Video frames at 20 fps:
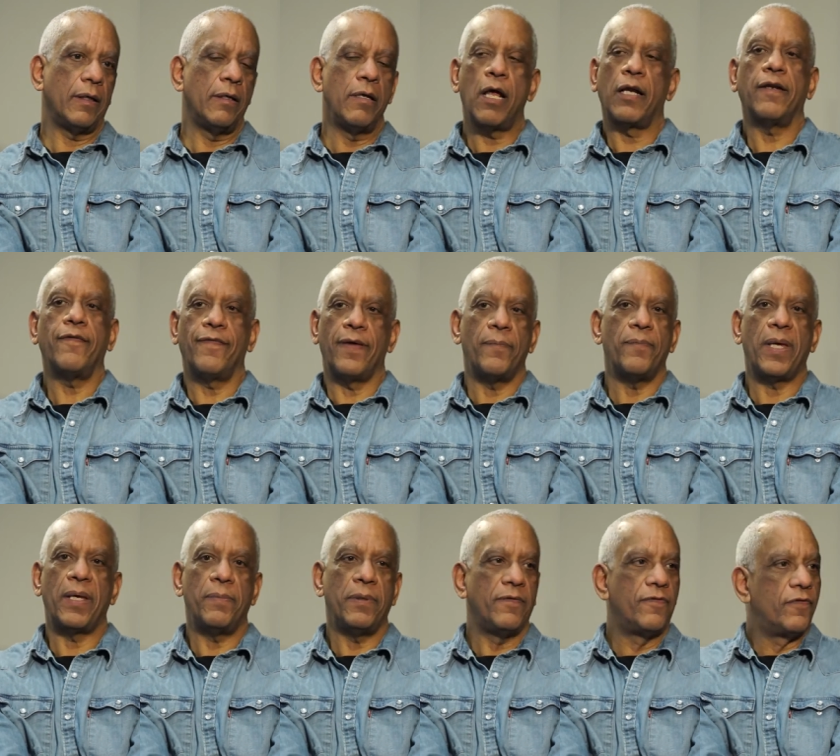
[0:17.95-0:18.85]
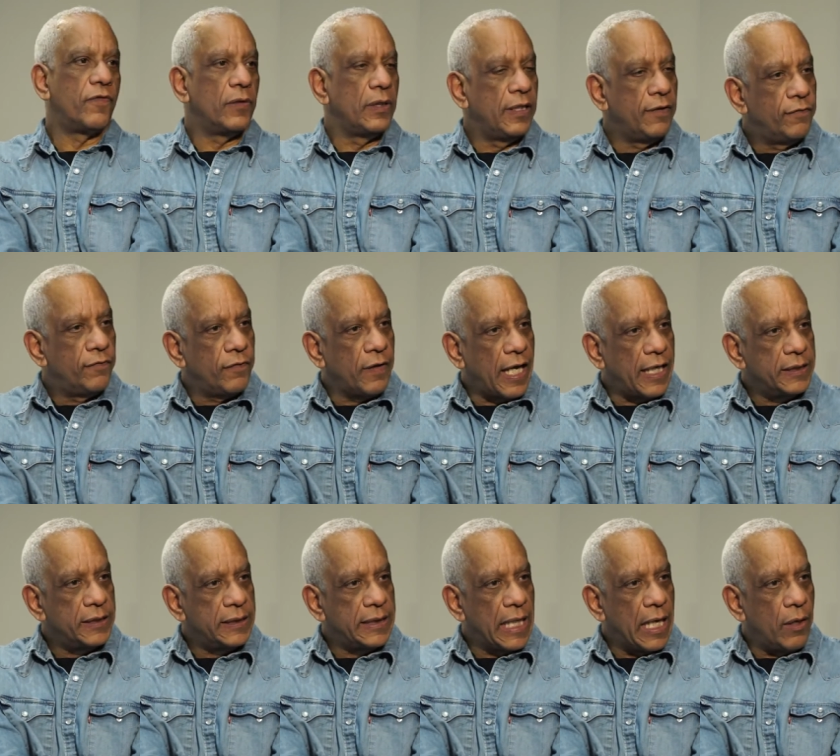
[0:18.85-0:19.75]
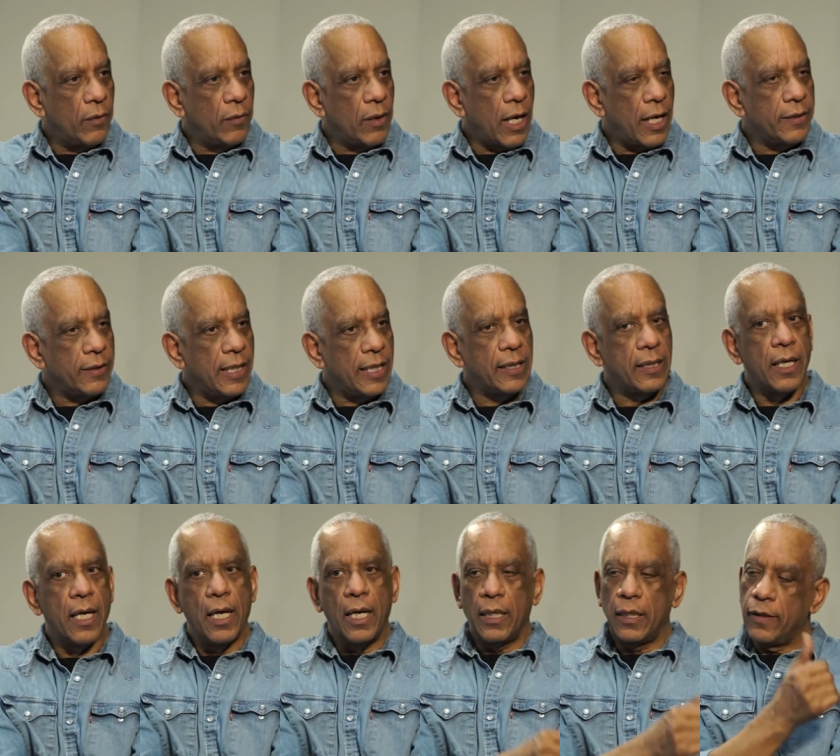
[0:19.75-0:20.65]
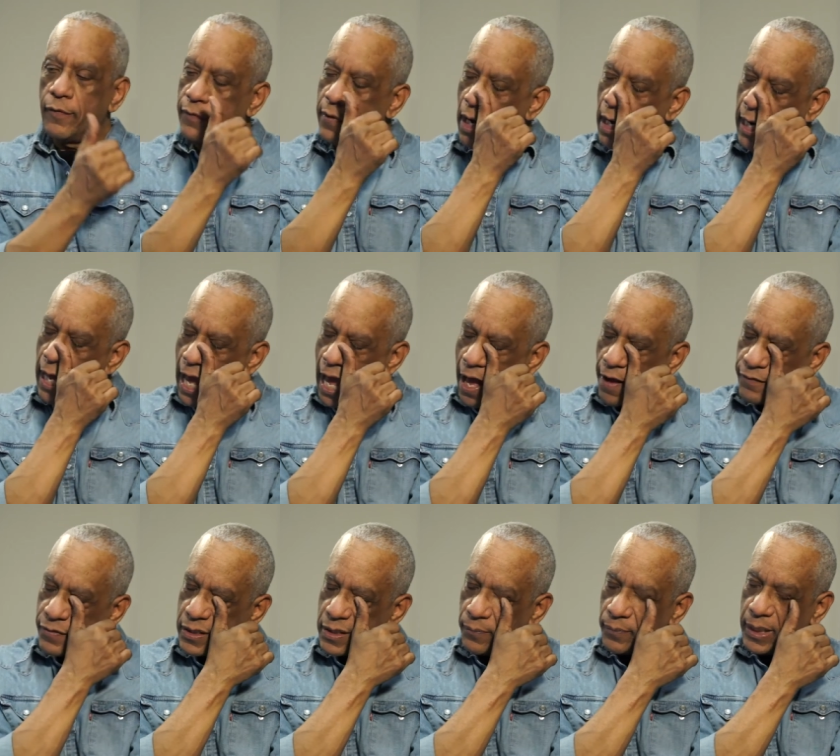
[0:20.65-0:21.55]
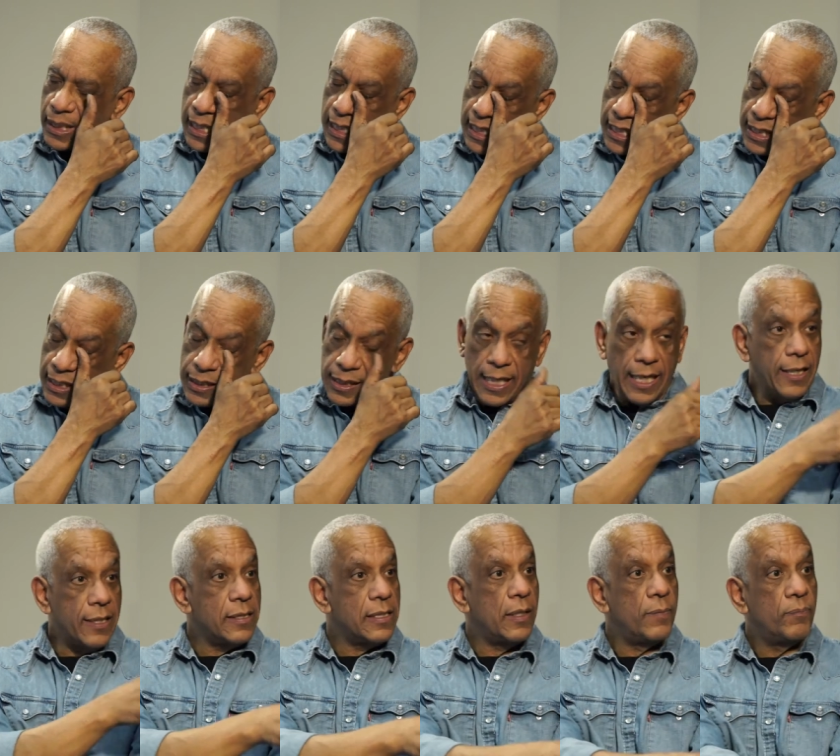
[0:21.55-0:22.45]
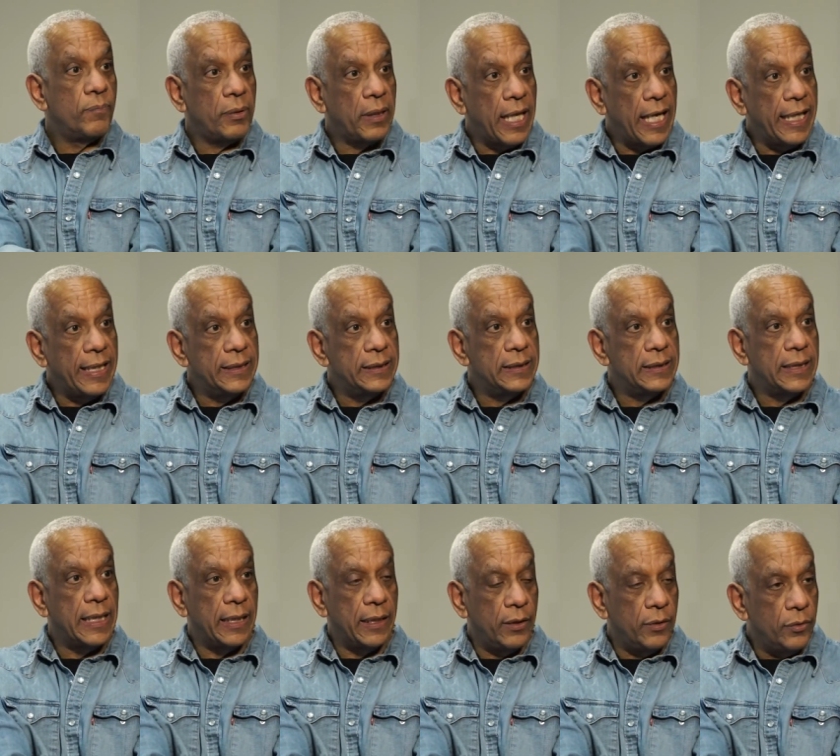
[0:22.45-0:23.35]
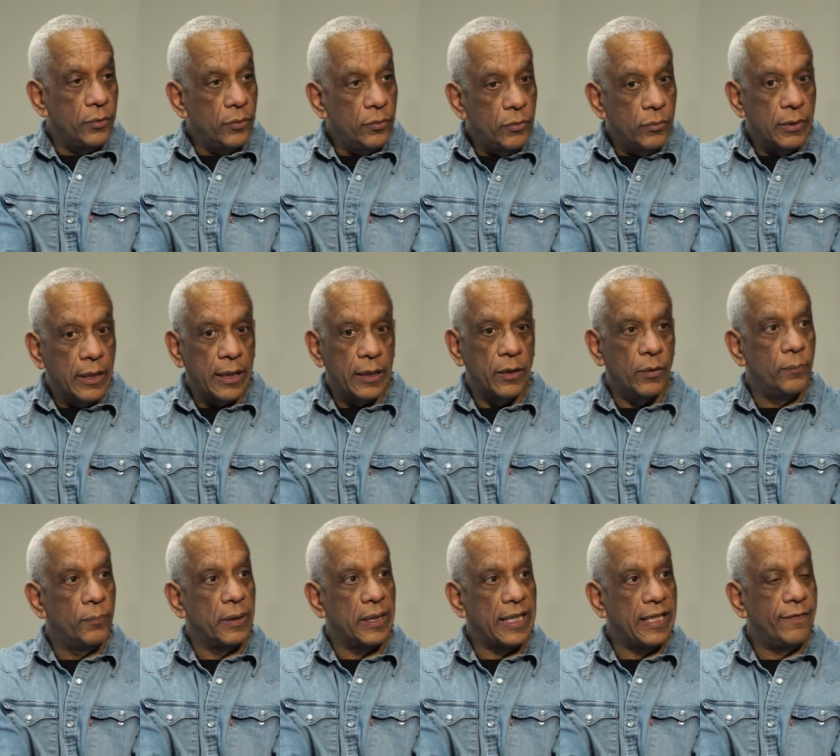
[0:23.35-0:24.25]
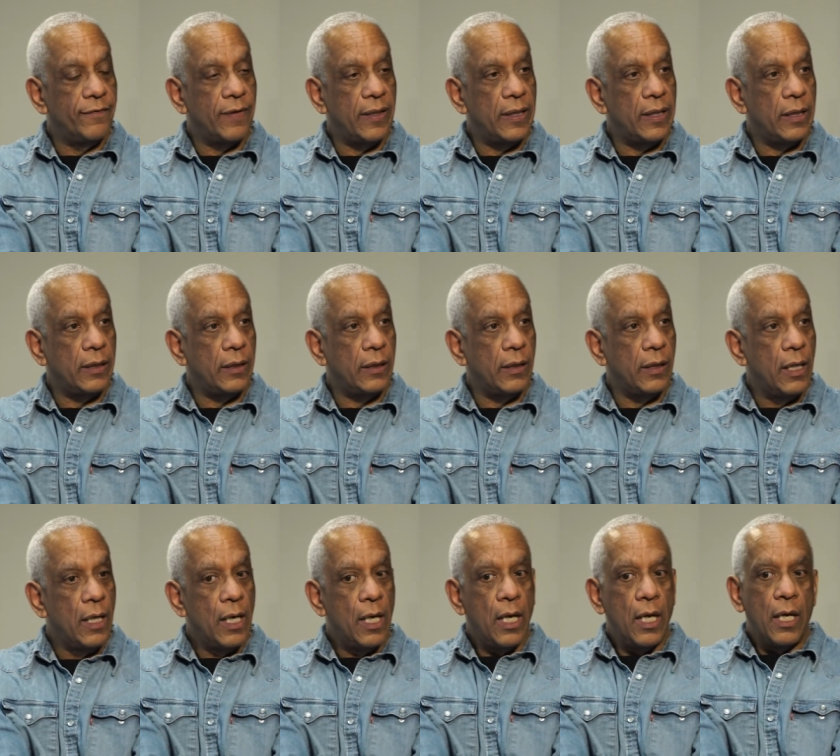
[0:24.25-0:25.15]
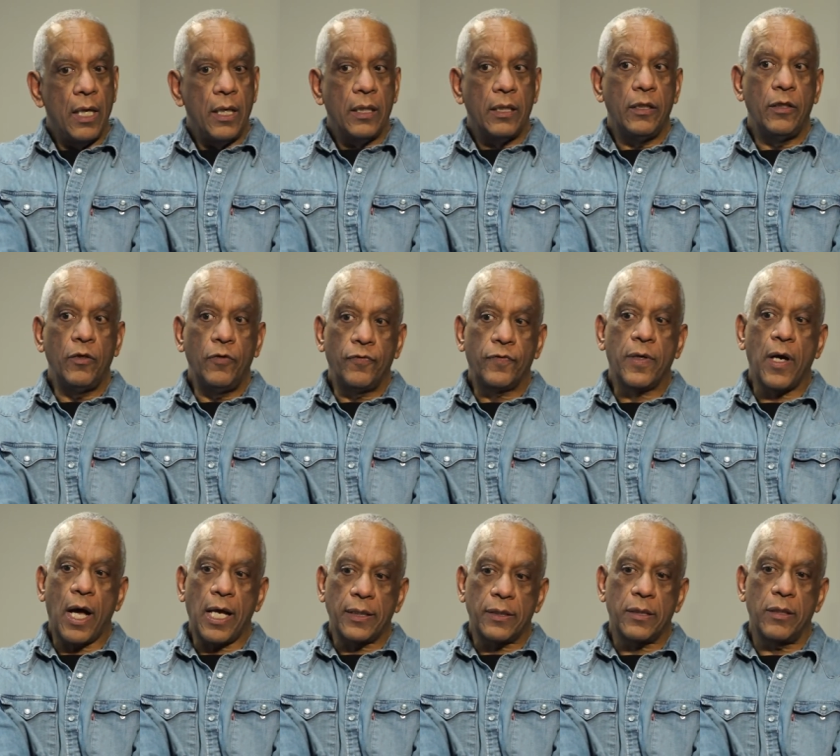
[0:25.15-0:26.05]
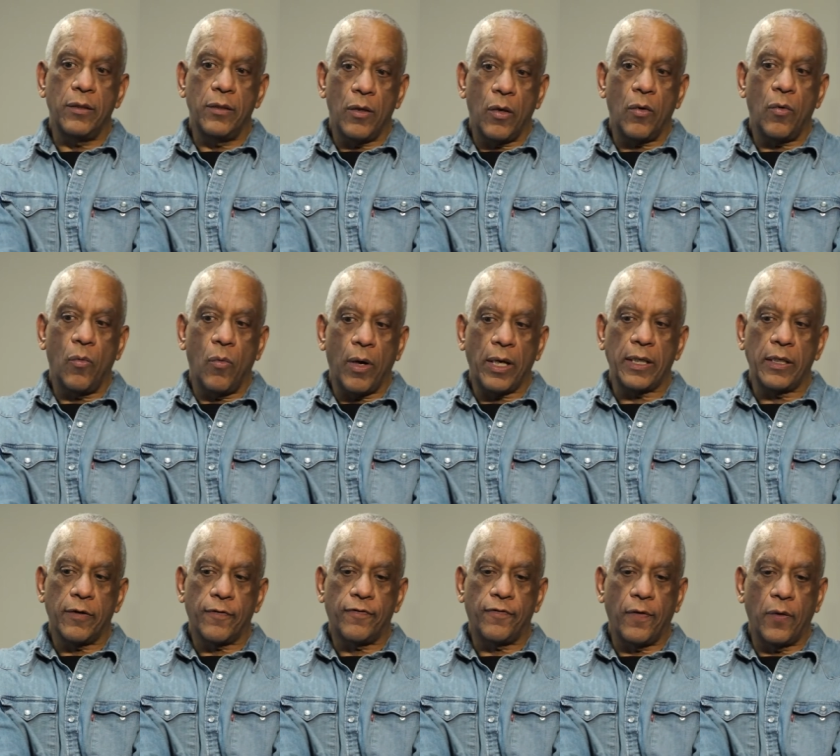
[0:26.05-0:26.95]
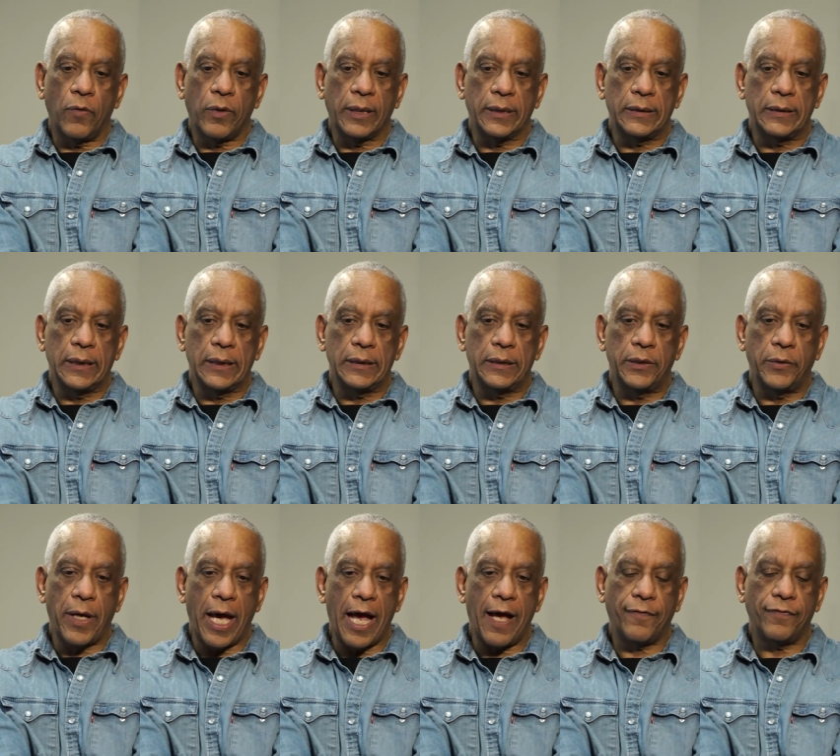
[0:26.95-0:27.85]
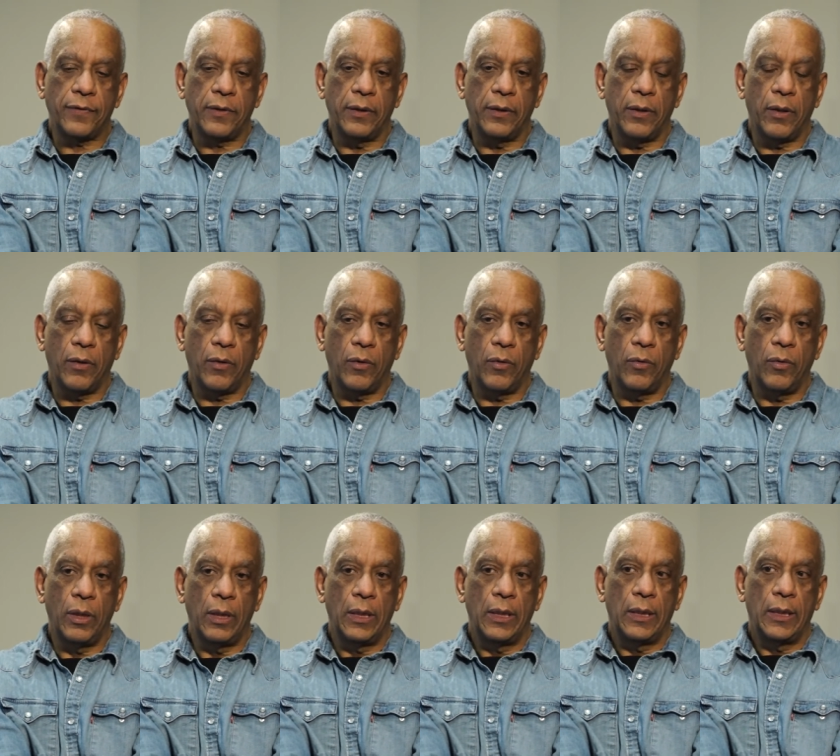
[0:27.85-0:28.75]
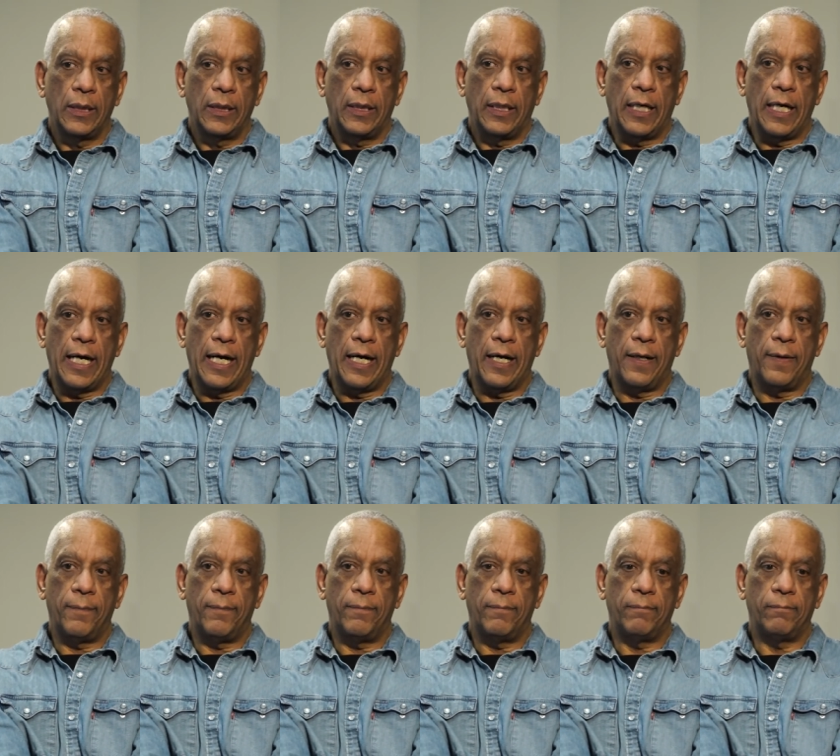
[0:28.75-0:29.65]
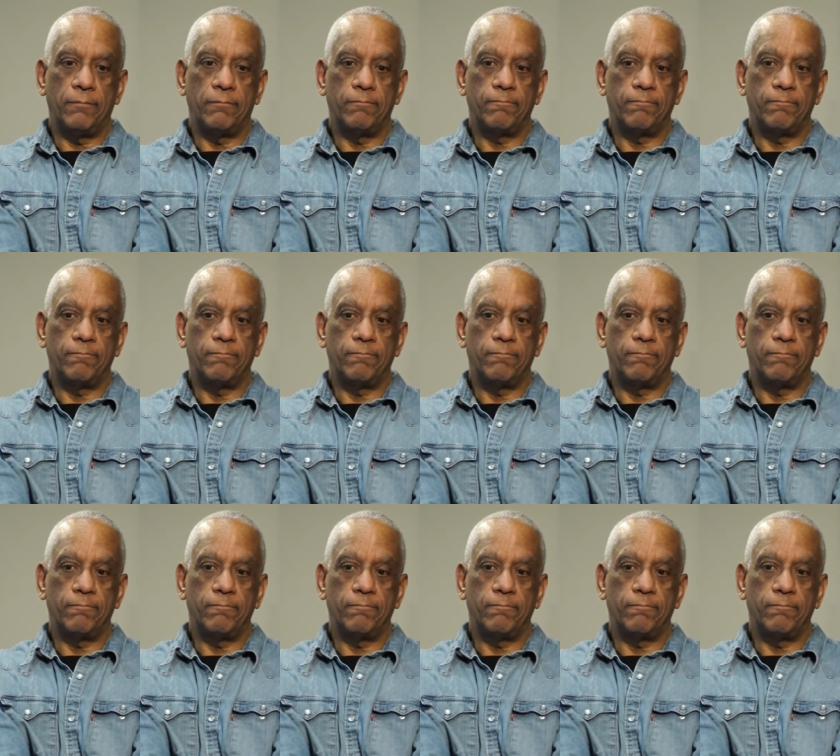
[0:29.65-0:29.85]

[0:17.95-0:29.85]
none of it may be fully fleshed out. I think you've got to have some key things in place that you that you believe in, and you've got to know what your focus is. You have to know. Um,